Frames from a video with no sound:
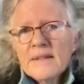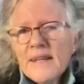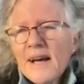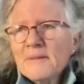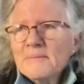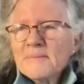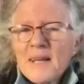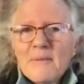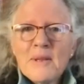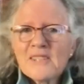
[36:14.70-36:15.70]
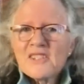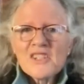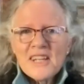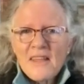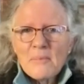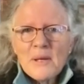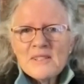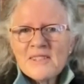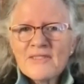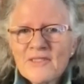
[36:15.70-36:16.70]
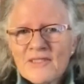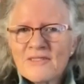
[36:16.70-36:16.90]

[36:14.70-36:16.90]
Yeah, and that's just another piece of